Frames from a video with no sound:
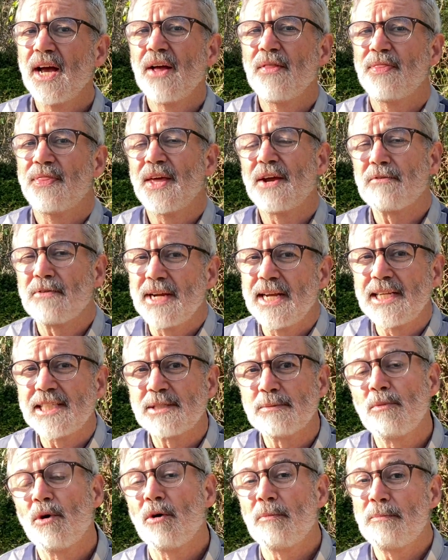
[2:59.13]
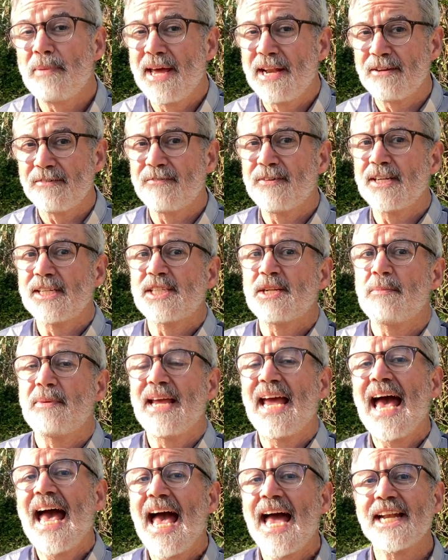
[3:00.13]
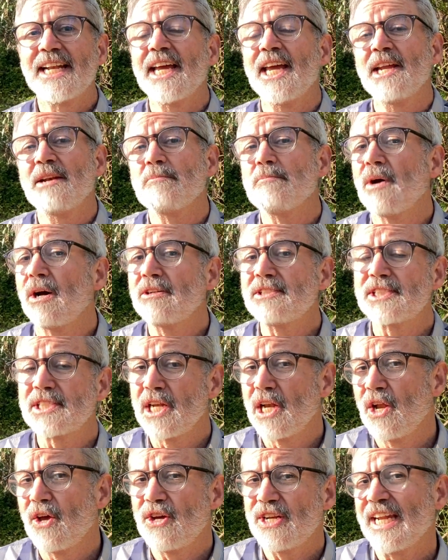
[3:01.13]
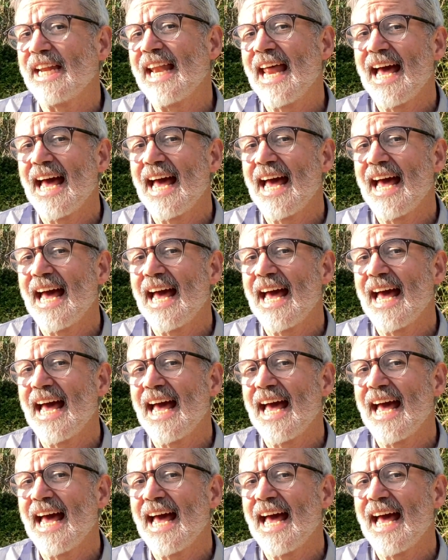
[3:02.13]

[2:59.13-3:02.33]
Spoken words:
there is more benefit to be had in most learning